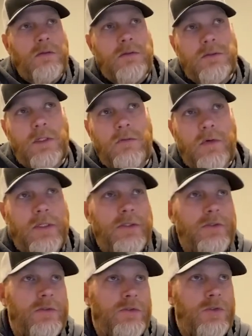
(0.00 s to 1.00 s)
It's going to run into
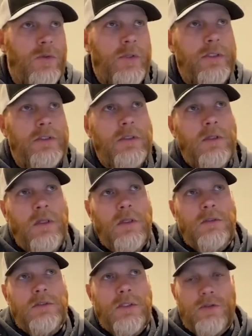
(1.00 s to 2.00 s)
the joint.
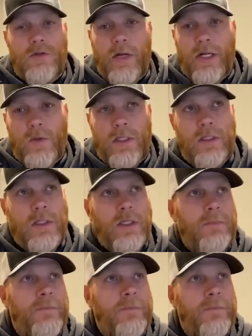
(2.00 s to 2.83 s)
It's going to dry quickly.